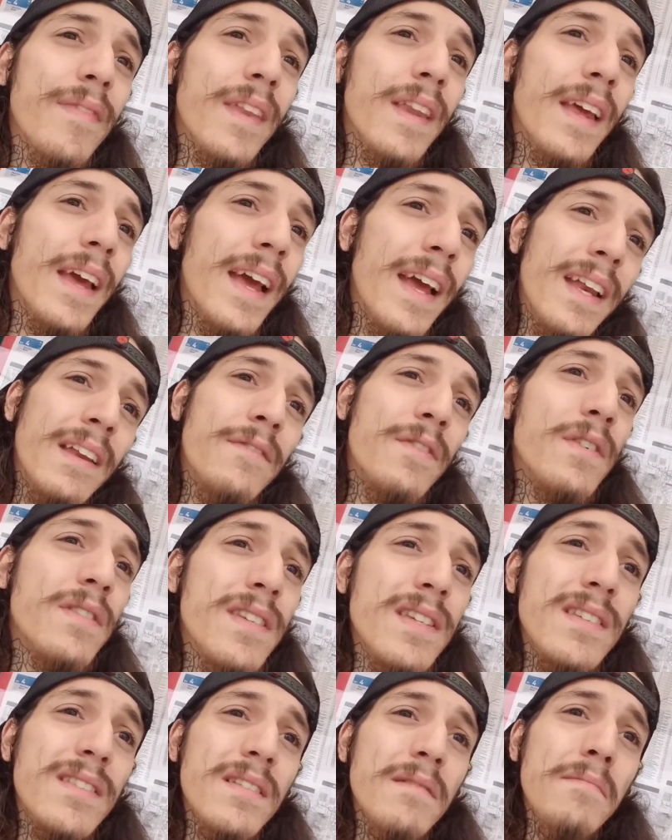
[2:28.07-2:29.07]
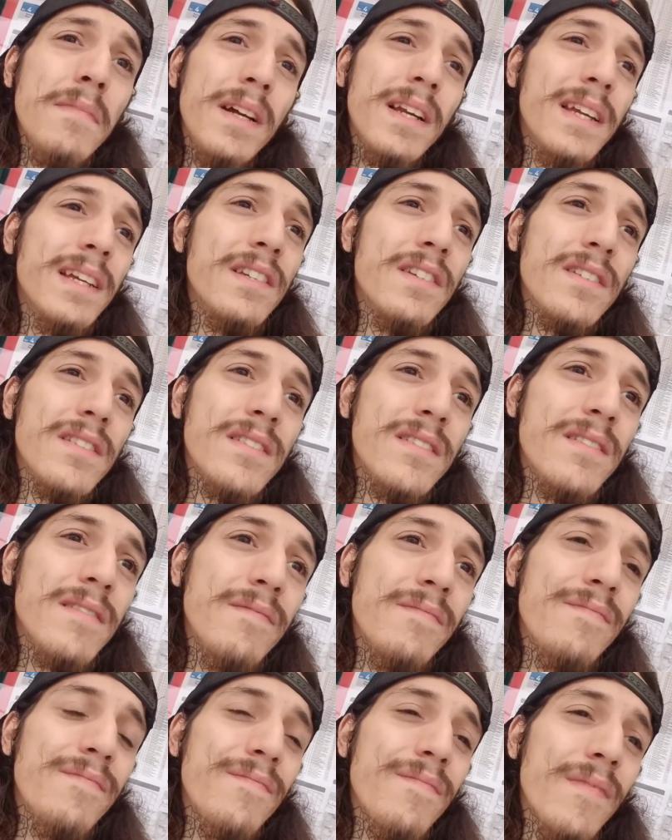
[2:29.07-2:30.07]
And if you see somebody just
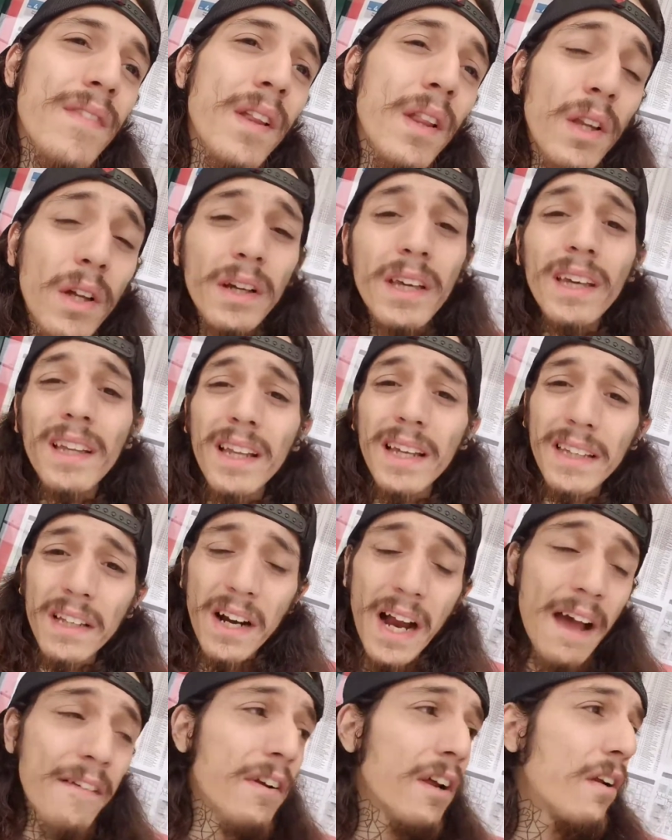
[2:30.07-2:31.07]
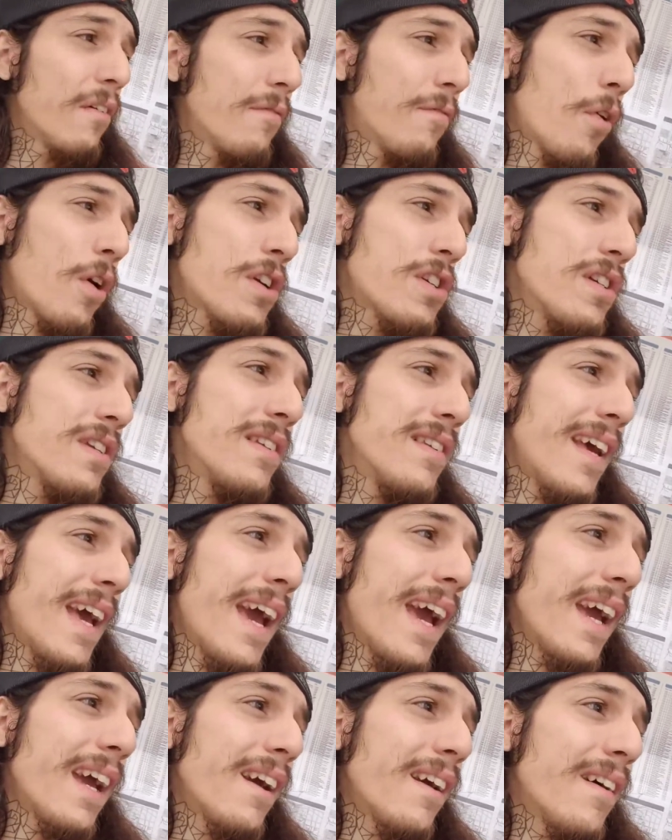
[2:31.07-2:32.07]
looking like they're having an unfortunate
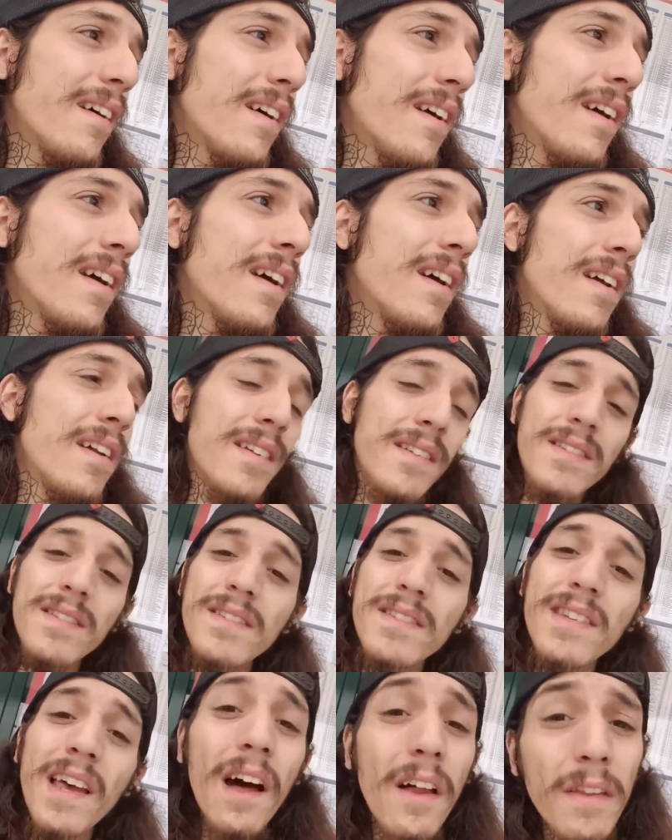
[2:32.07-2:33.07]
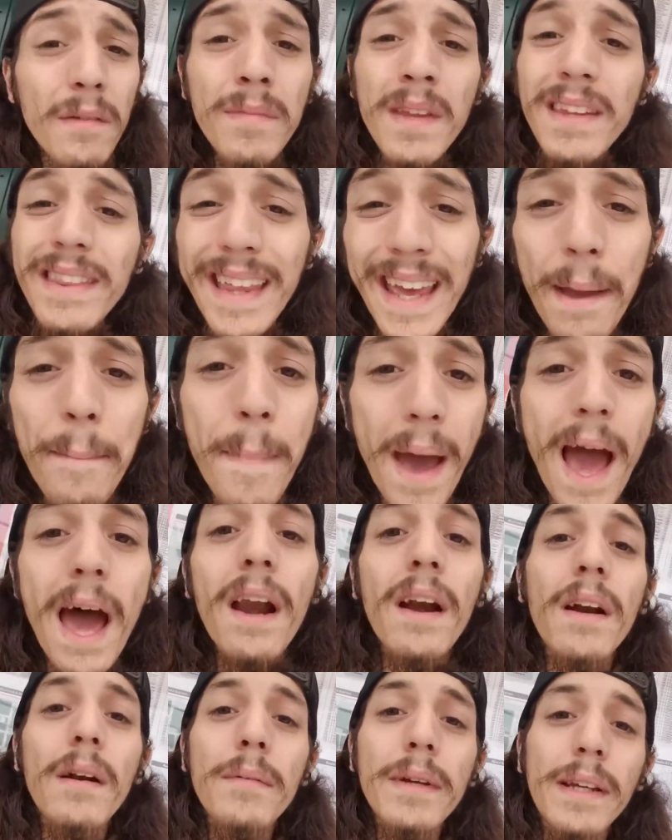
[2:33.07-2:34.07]
day, tell them that they matter,
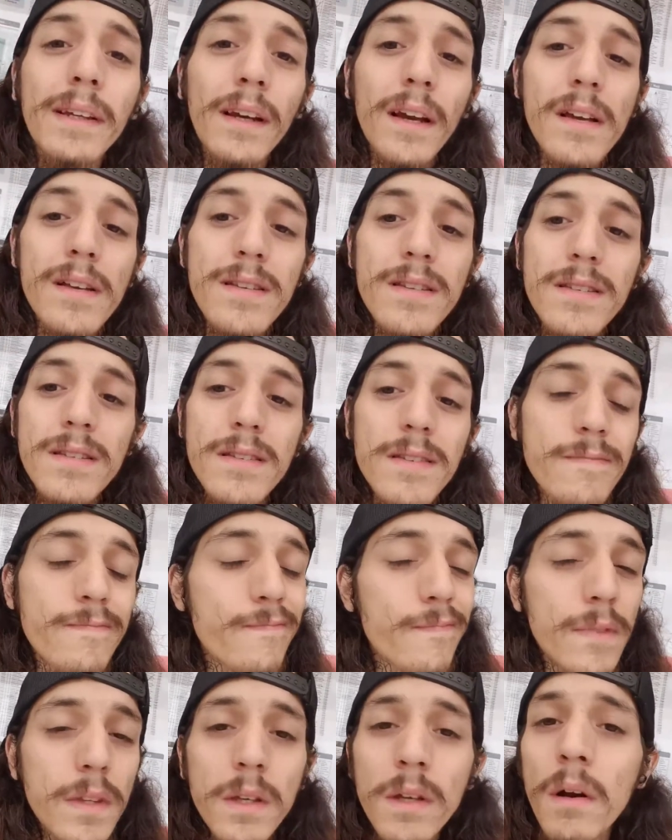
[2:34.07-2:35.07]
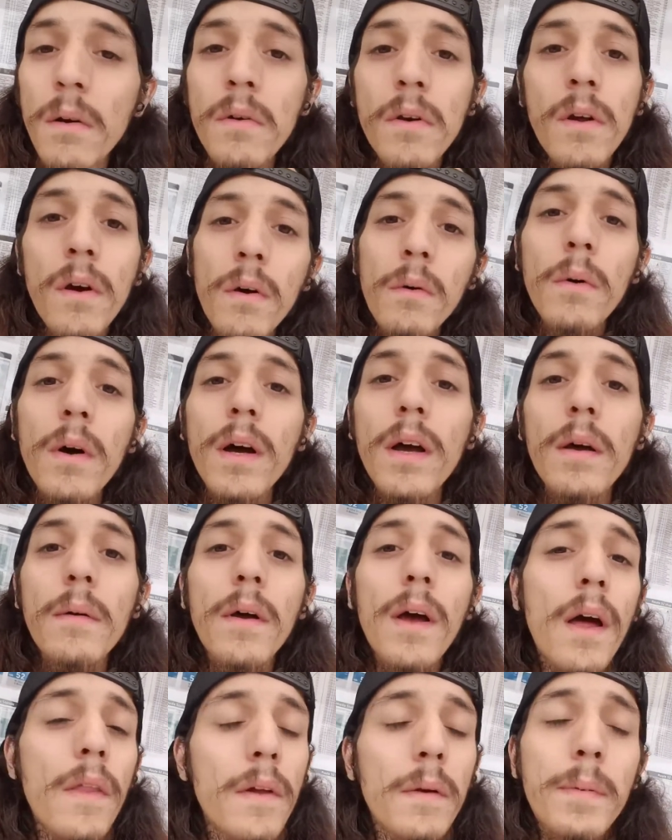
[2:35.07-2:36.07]
because you don't know what
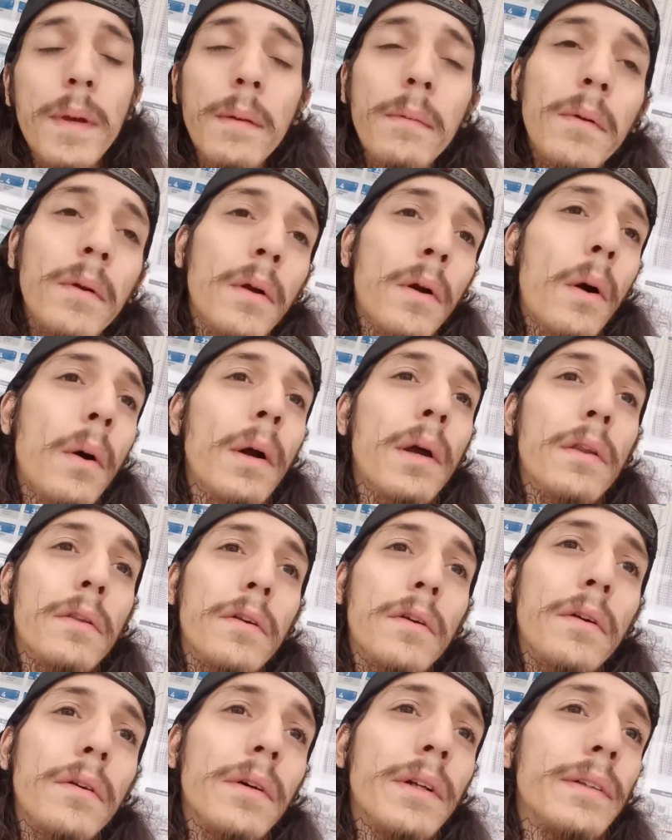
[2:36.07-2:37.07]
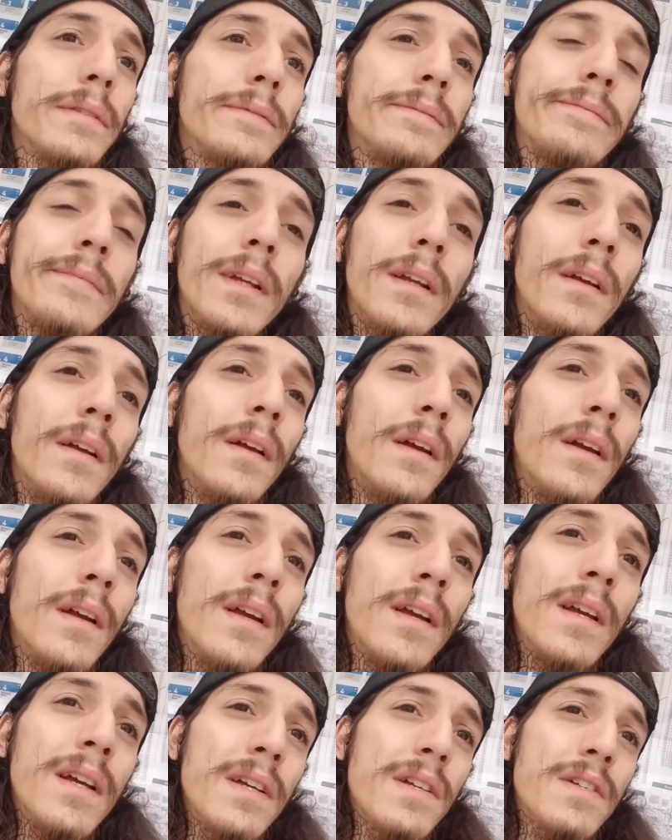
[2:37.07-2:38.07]
other people are going through, and
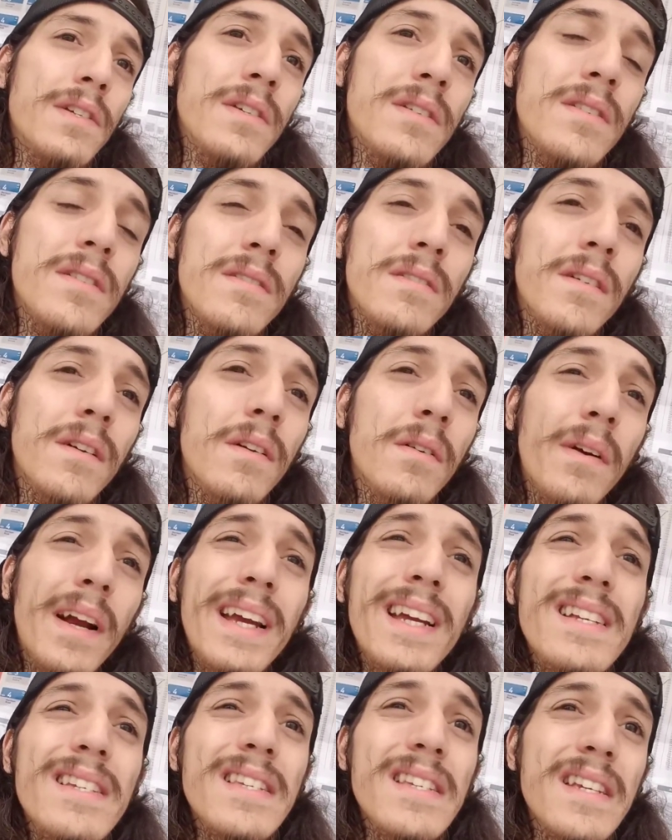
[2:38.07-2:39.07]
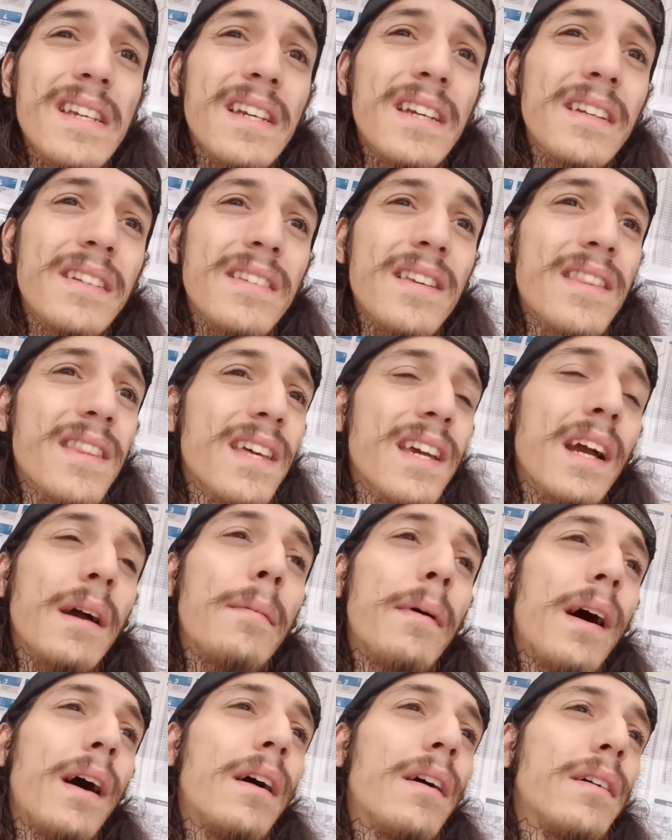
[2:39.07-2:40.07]
it's just crazy to think
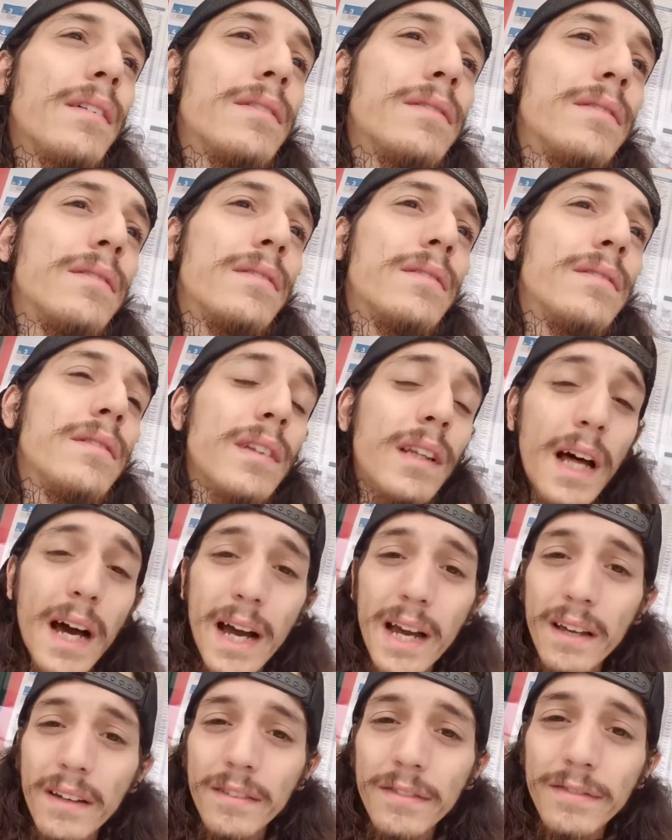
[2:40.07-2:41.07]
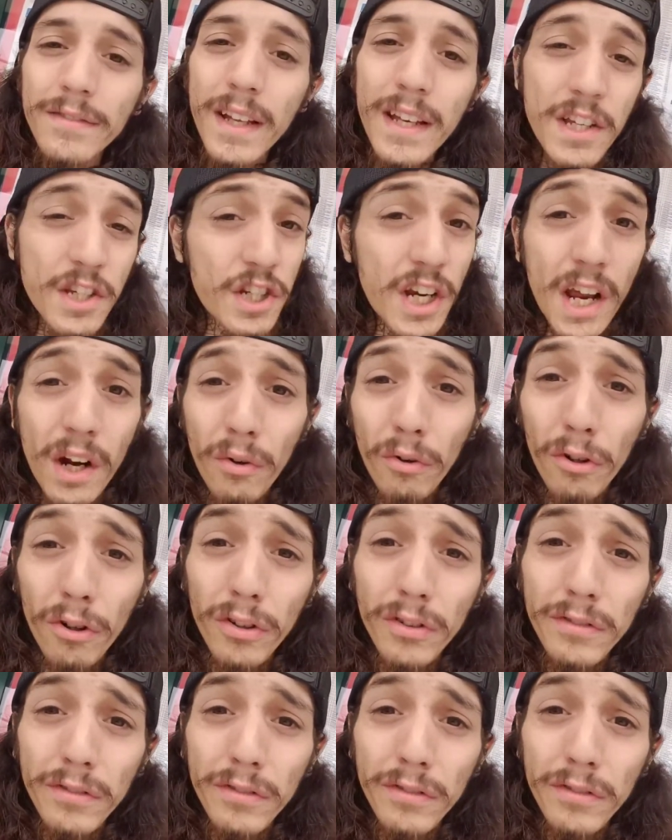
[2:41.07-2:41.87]
about life in general.